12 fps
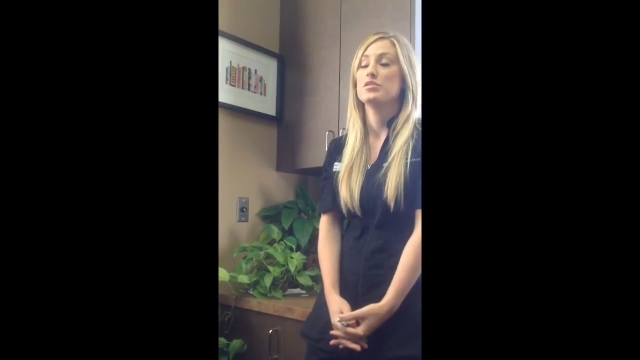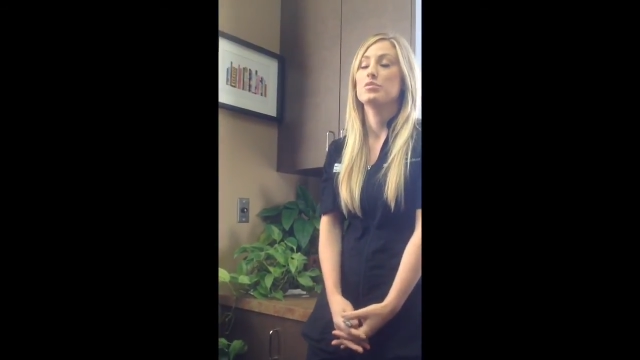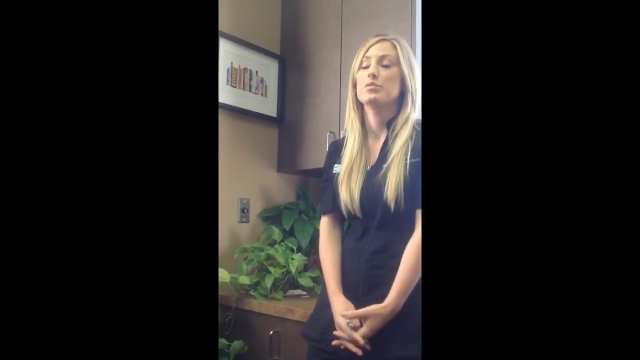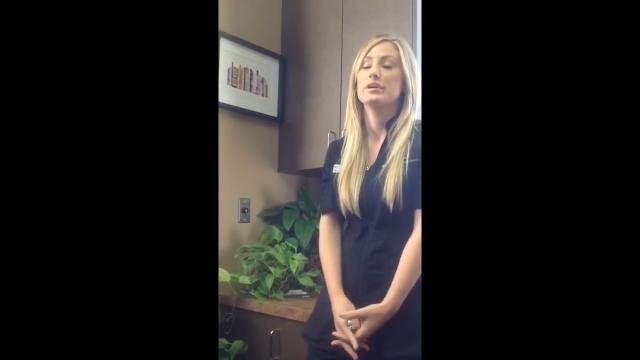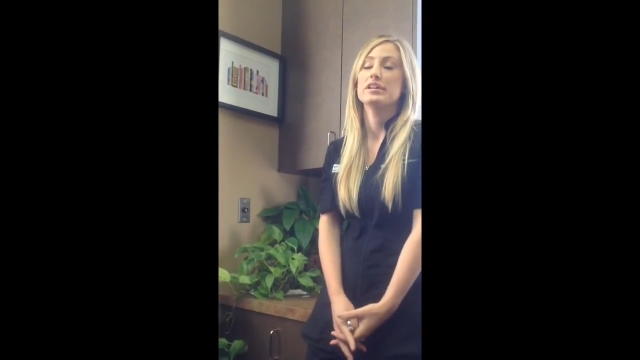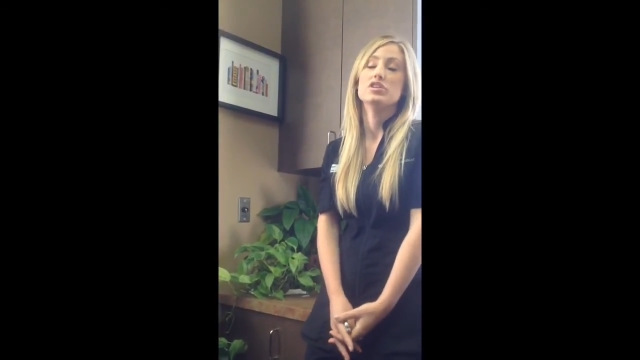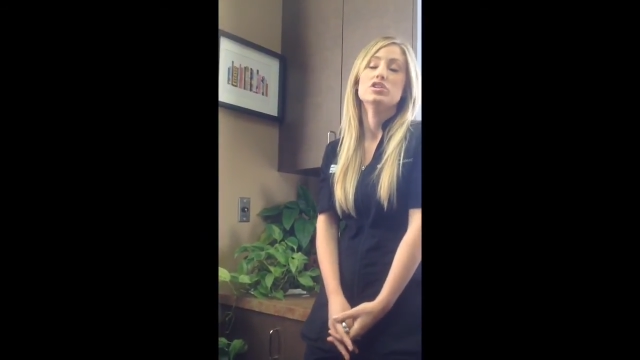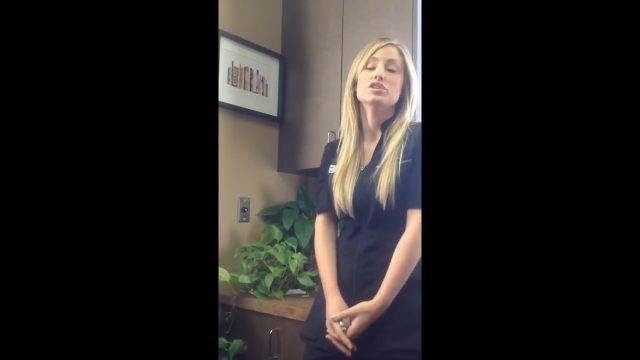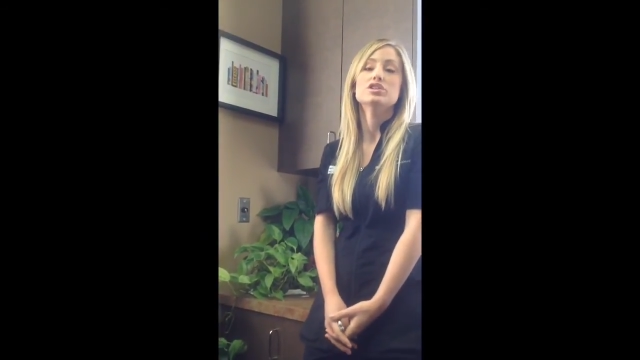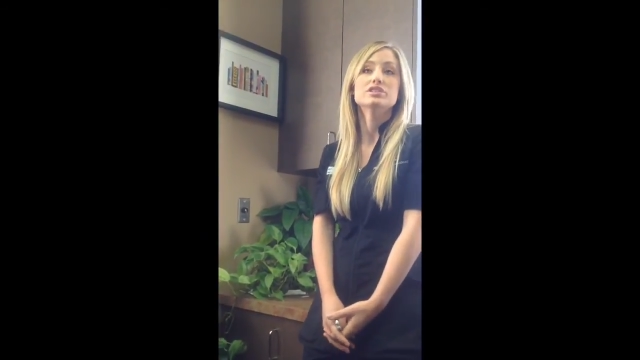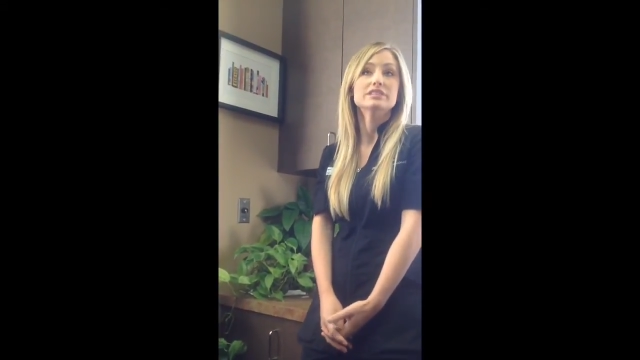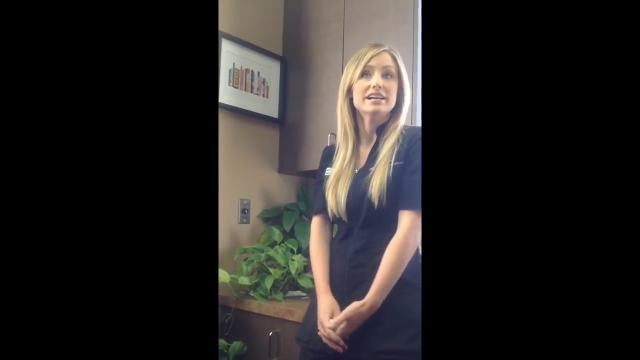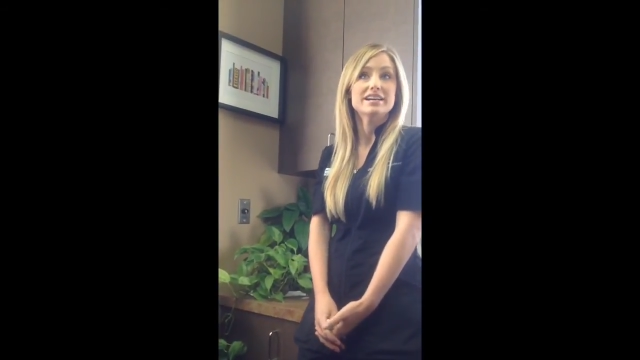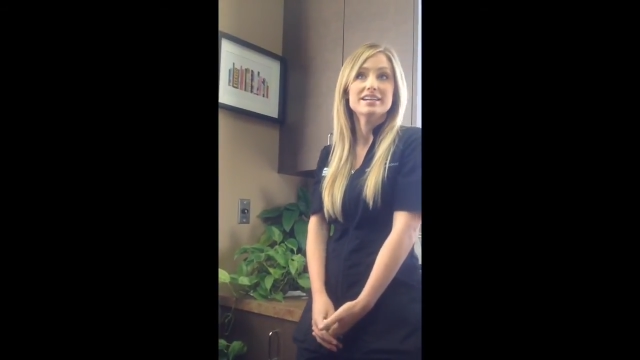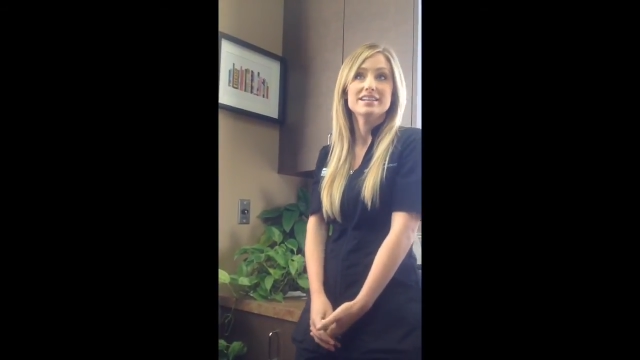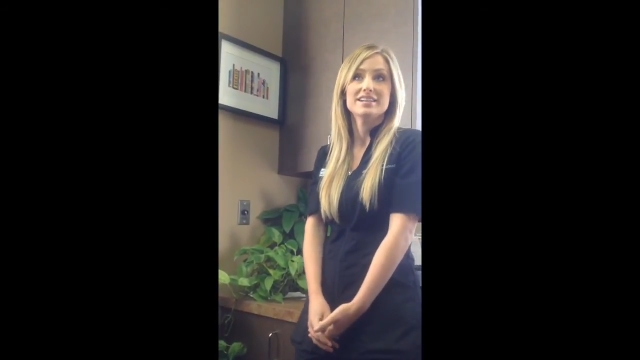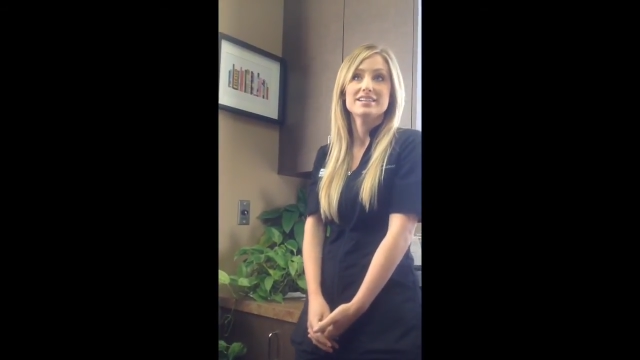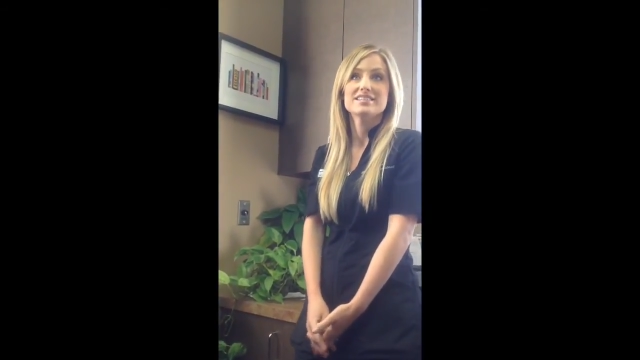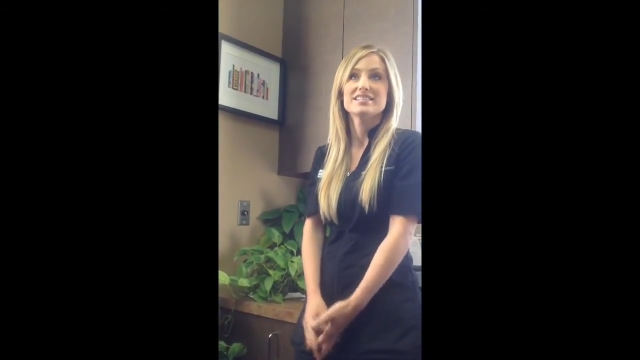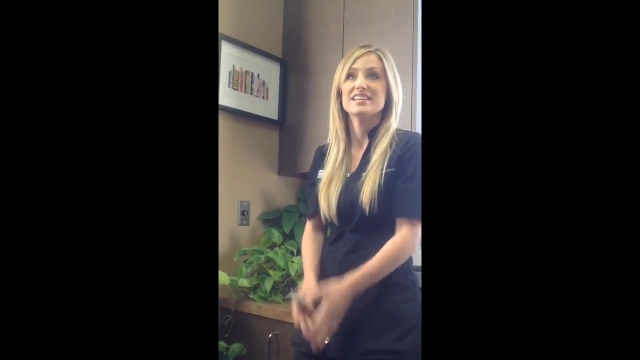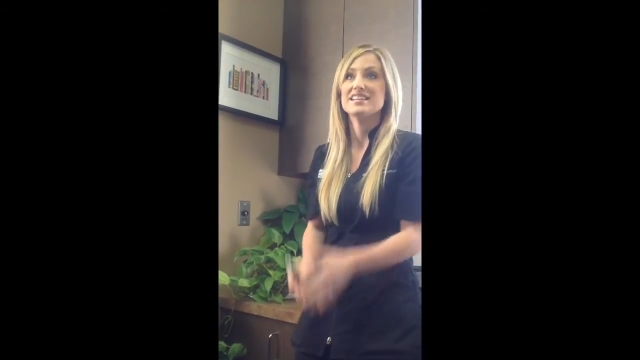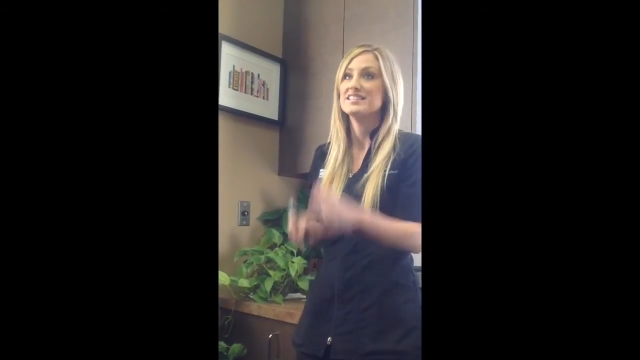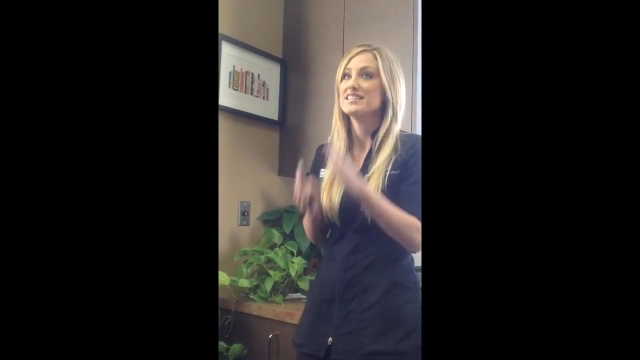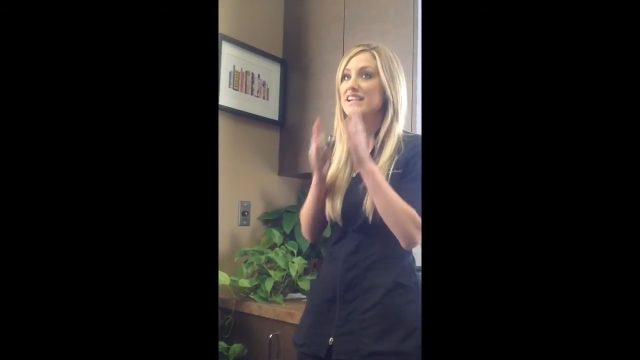what looked like
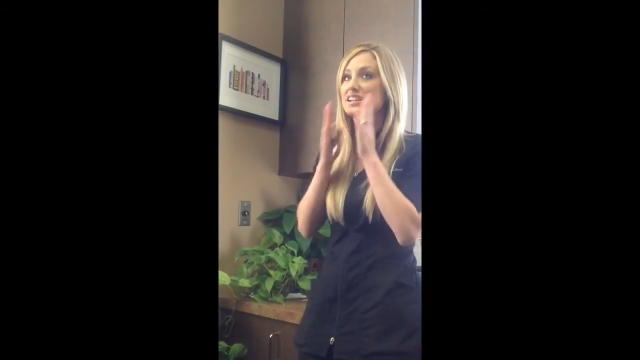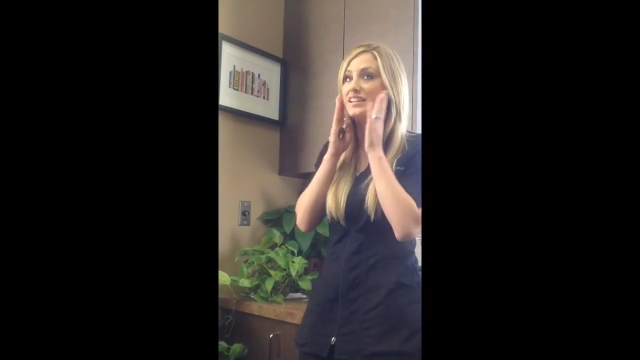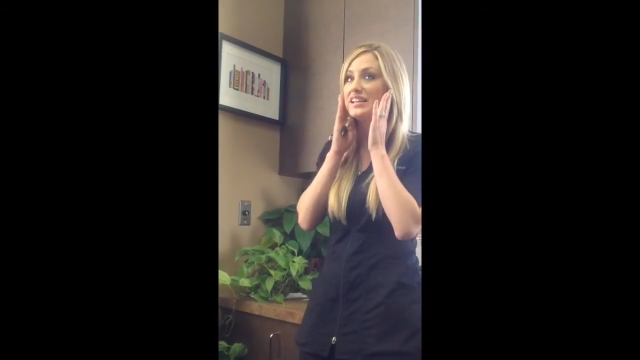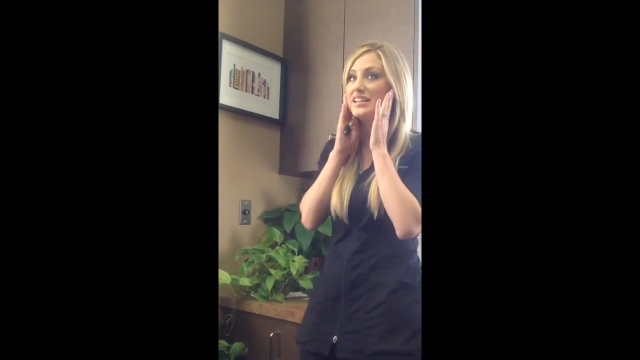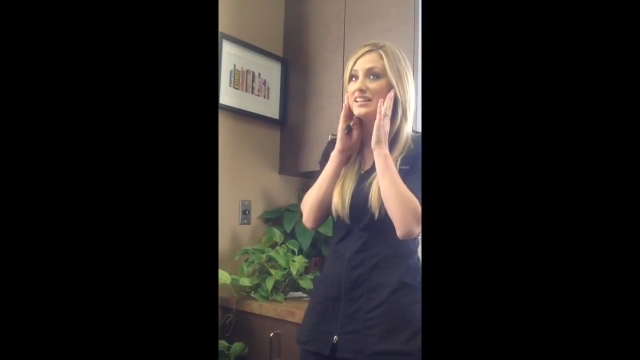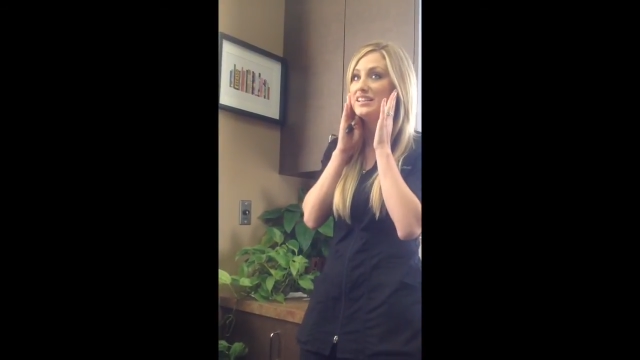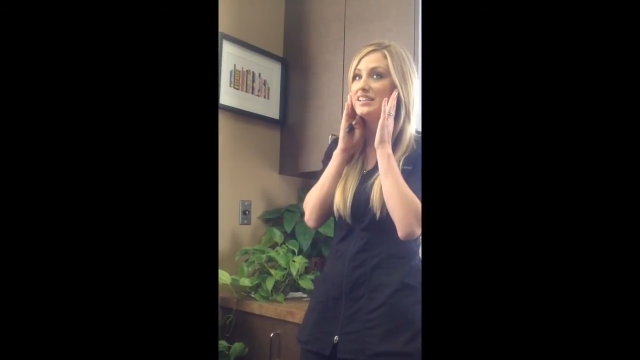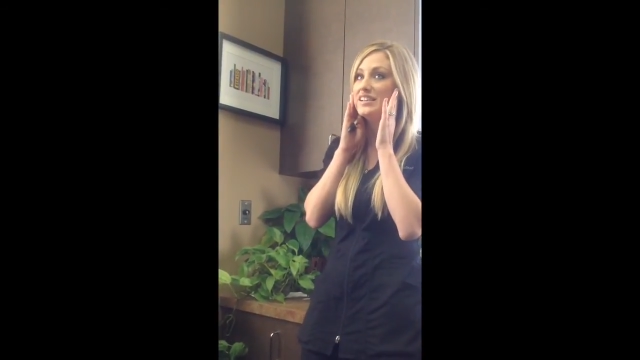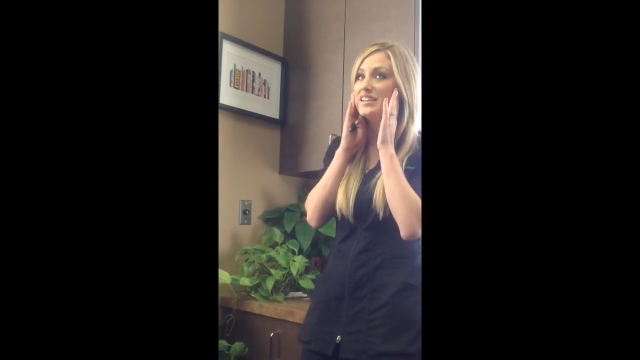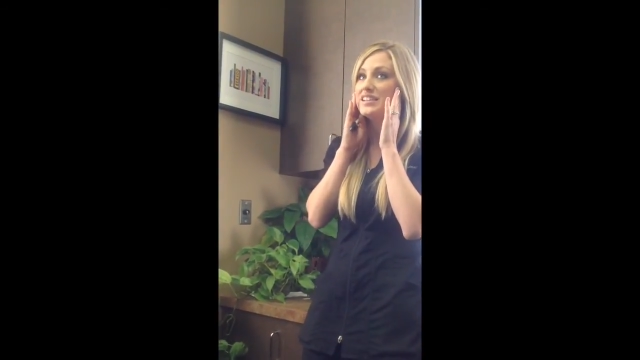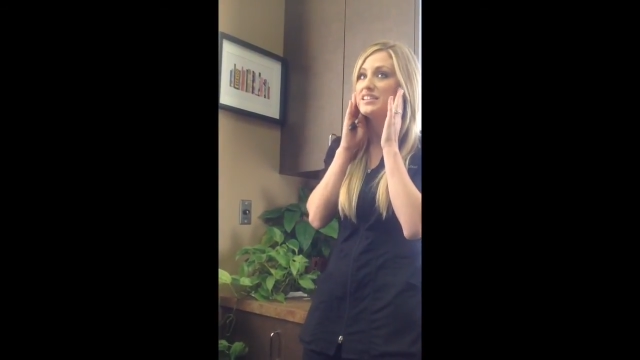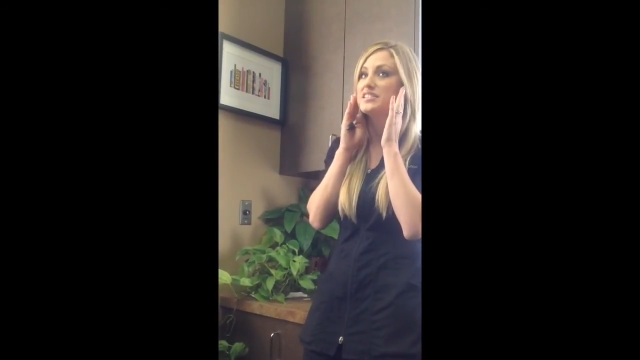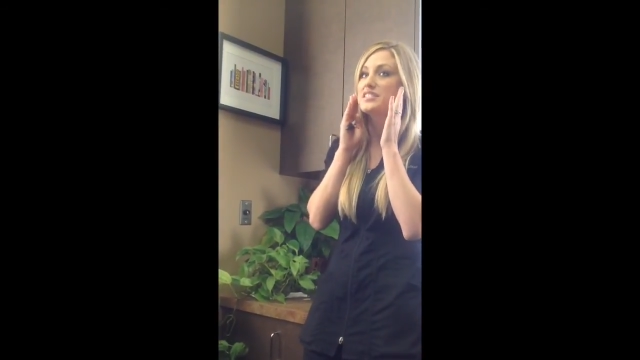skin tightening, the